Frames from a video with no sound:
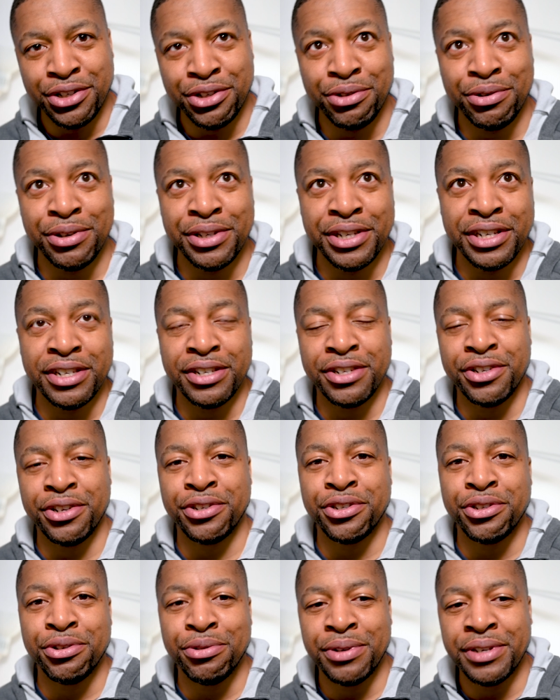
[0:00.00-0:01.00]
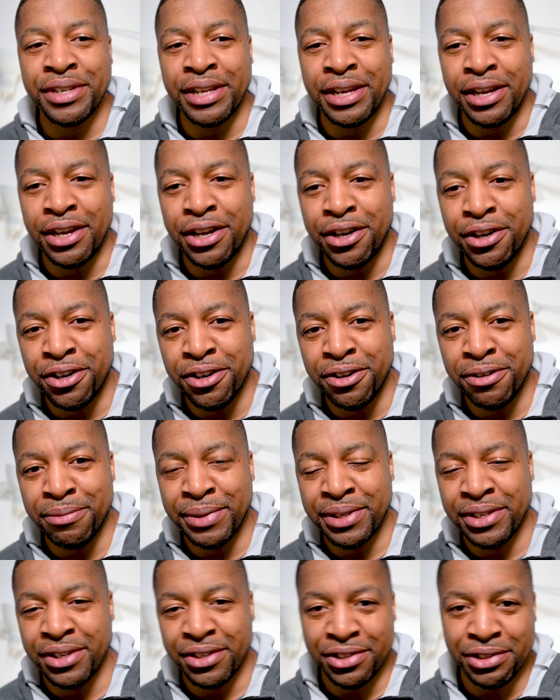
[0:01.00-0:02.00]
shooting at home
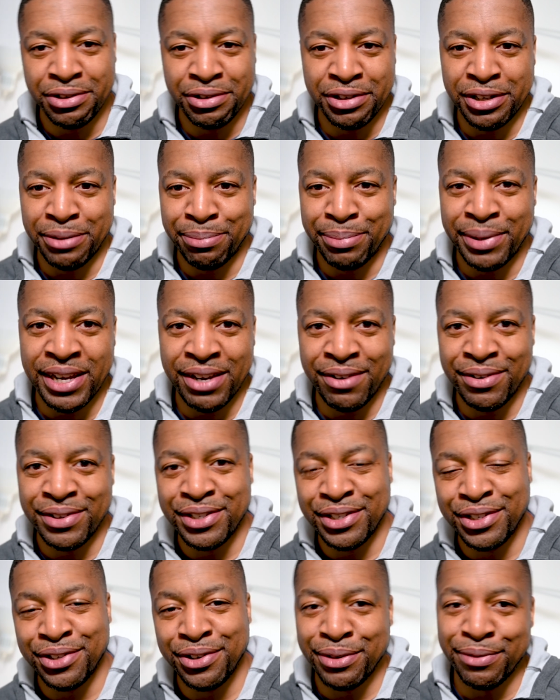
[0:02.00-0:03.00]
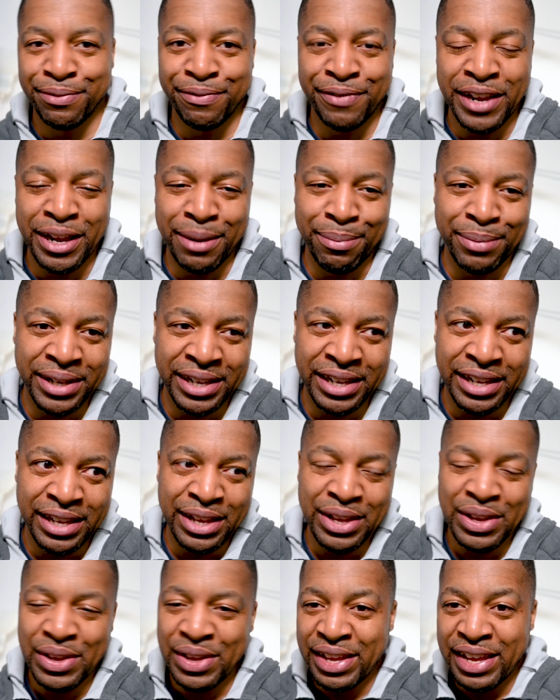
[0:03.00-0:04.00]
and you're shooting your parents, you're shooting family,
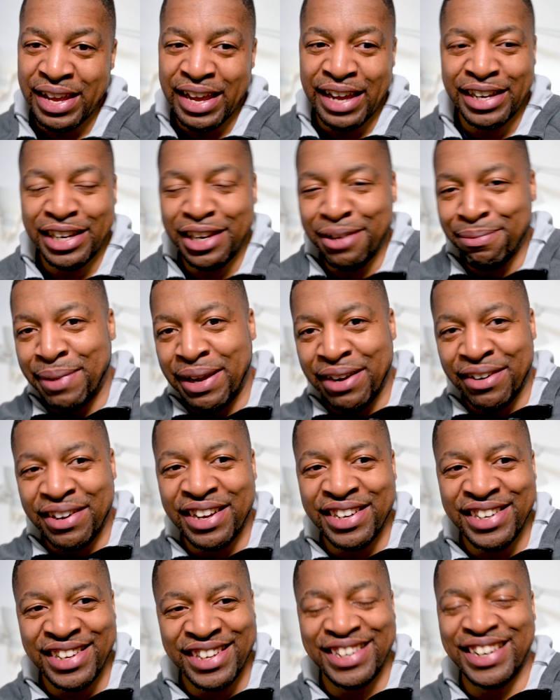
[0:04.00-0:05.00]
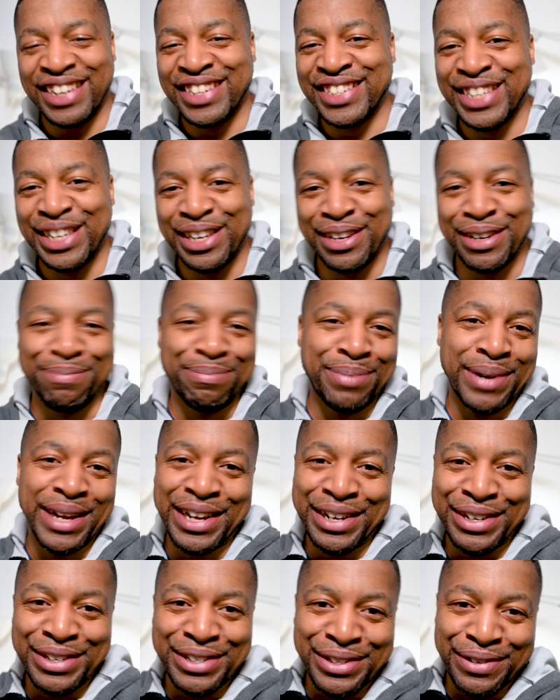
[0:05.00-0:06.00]
and in the background you can like see
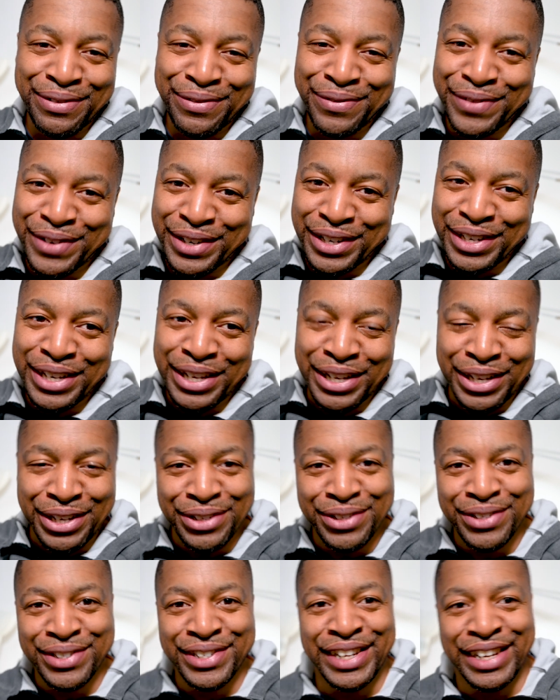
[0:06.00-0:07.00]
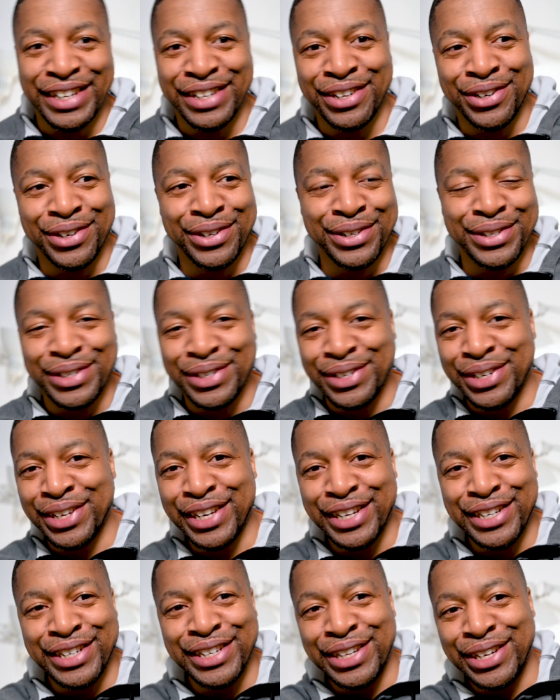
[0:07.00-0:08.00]
piles of clothes or
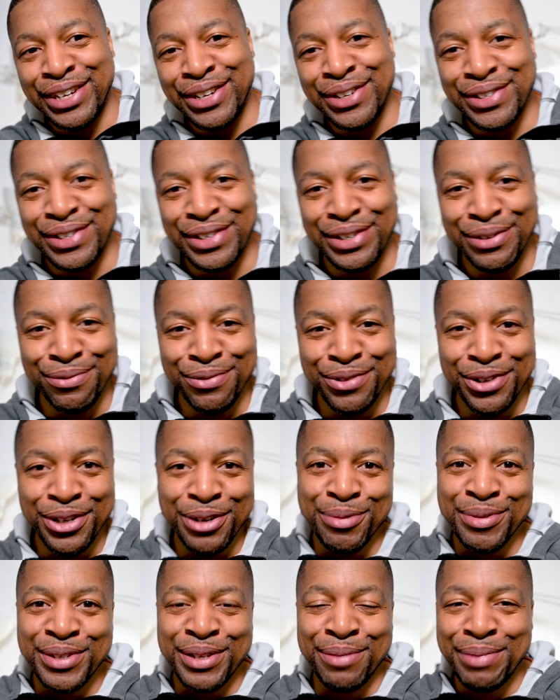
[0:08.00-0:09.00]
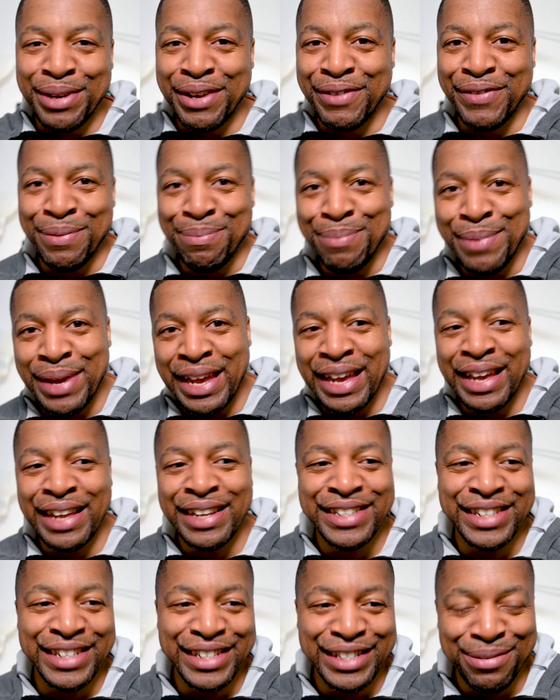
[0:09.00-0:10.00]
dirty clothes, or the room's a bit of a
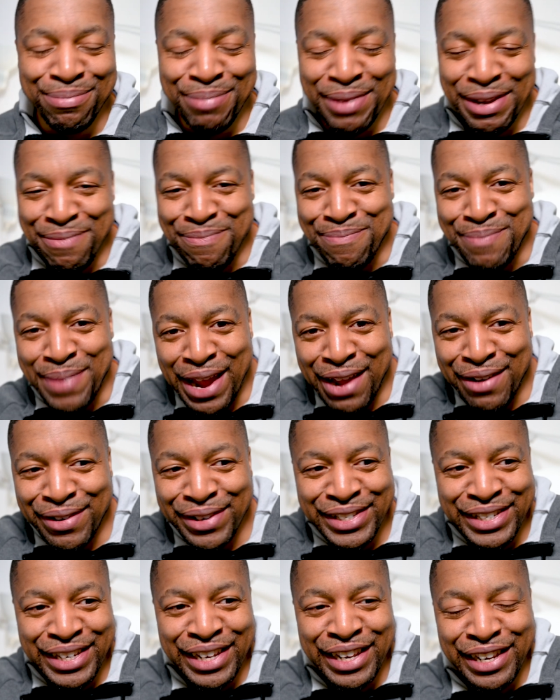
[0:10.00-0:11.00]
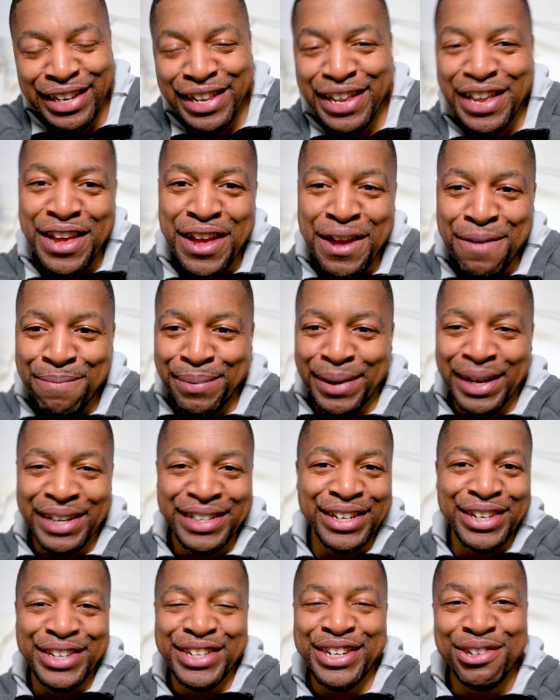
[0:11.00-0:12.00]
mess and it's a bit embarrassing, but
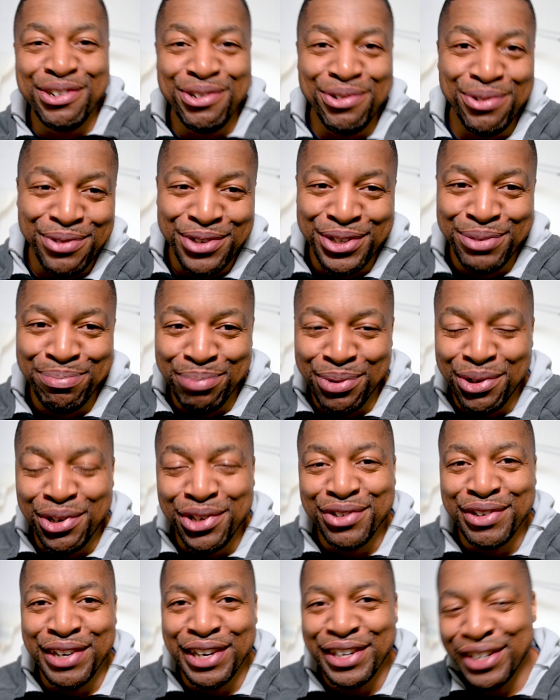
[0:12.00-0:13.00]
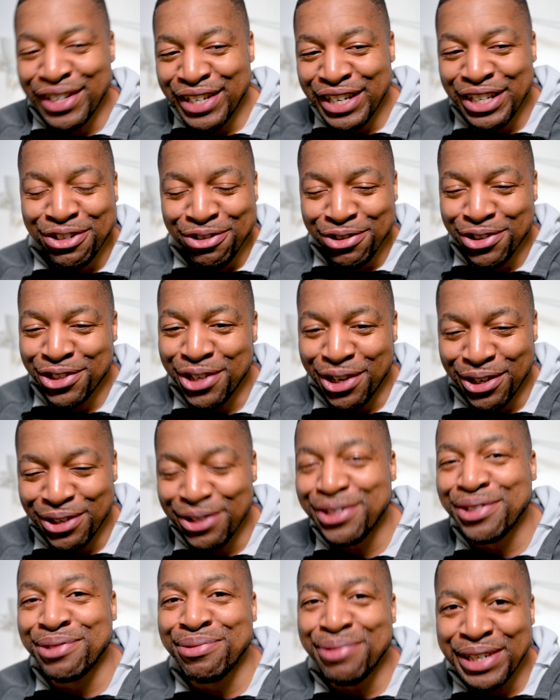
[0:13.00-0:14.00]
the initial portrait, the initial shot
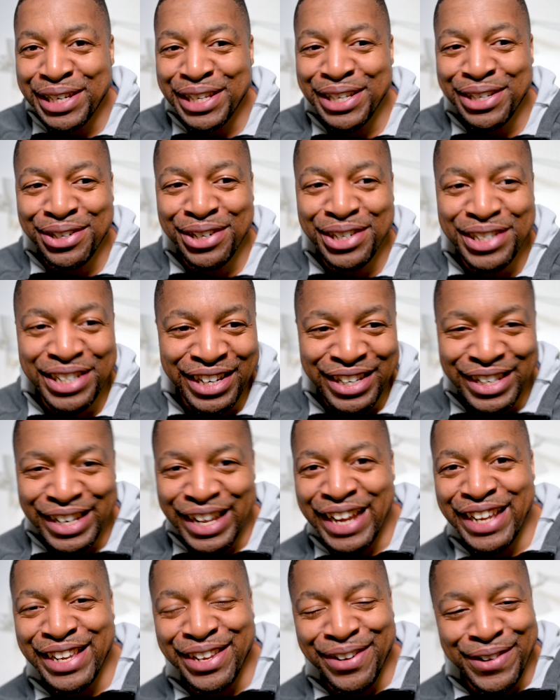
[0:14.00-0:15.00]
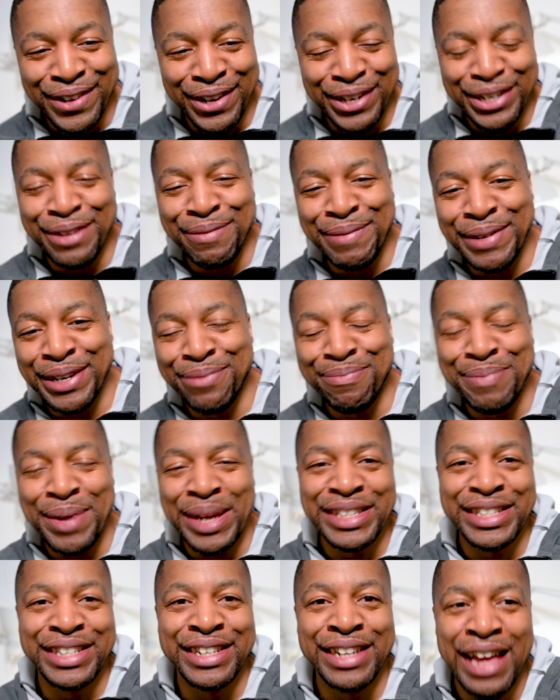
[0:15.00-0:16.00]
looks really good. The light, you got them in the
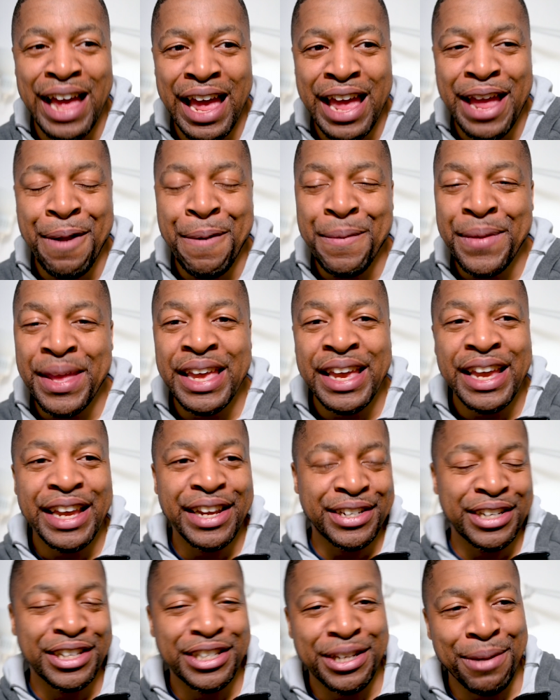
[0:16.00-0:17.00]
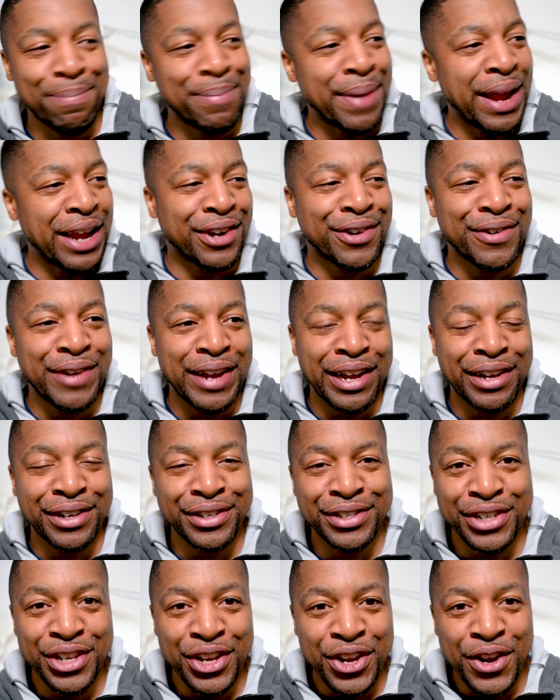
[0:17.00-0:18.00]
best light. It's just the
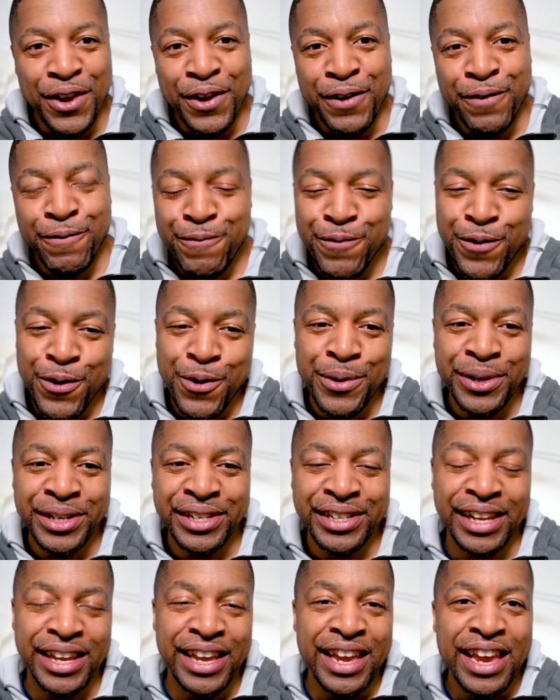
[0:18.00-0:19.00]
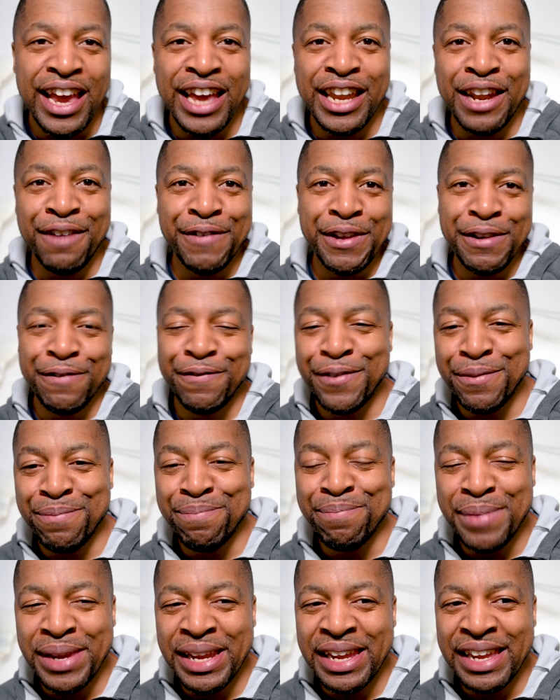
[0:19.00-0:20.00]
background ruins it. And I think for
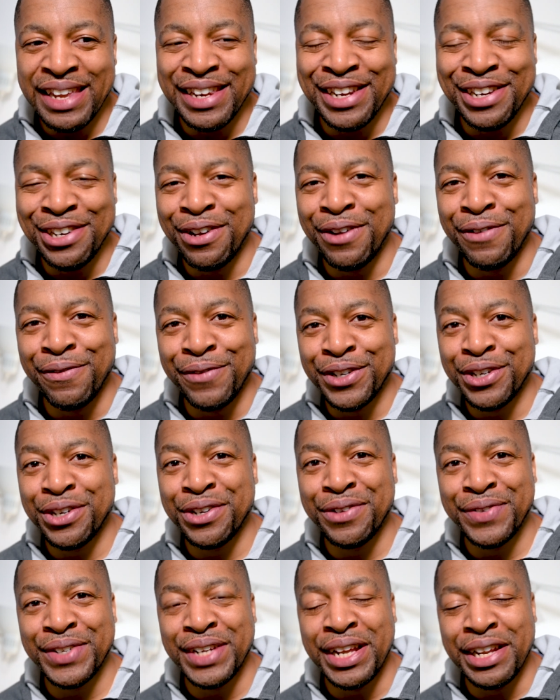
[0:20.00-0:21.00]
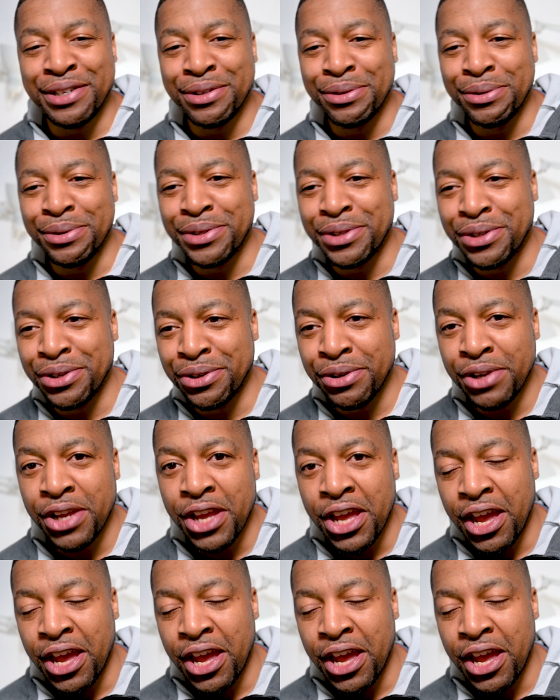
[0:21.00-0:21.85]
me and a lot of photographers that I talk to,